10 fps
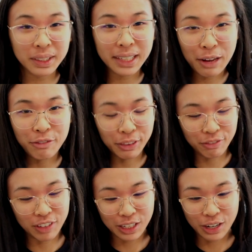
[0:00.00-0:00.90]
again for the
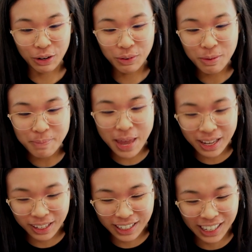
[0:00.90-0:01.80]
video
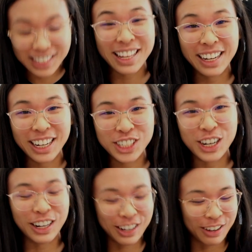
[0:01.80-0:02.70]
because it actually
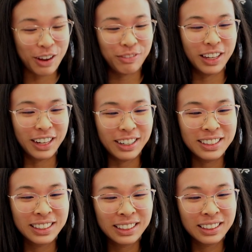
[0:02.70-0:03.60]
got cut off there,
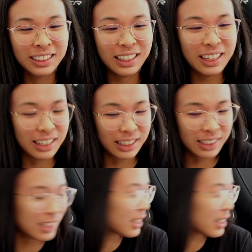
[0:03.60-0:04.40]
is